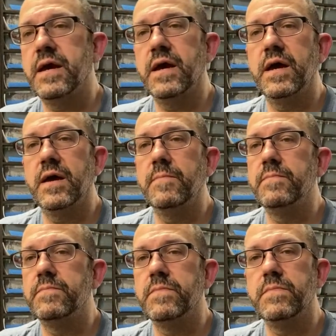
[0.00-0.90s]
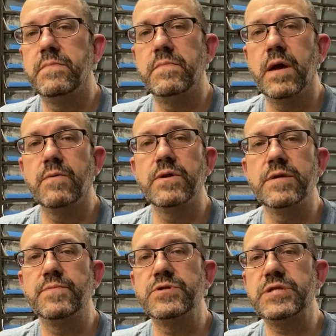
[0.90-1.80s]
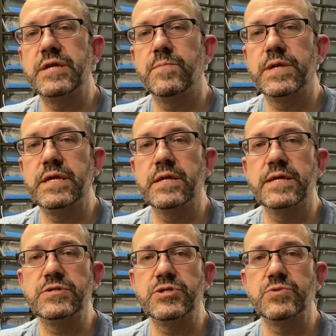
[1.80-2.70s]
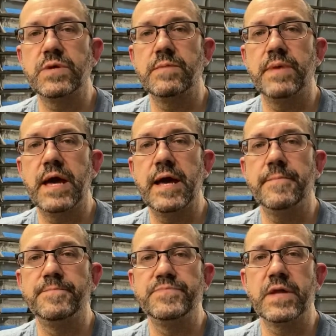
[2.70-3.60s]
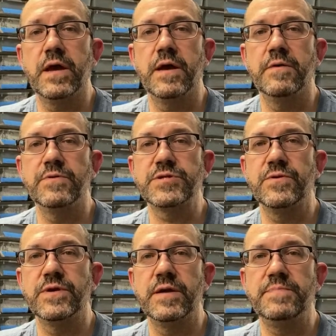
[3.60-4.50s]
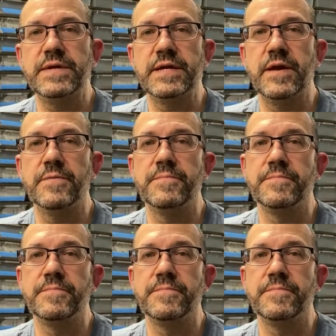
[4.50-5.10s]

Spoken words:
I really appreciate everybody like just swinging by. What's going on, P&L?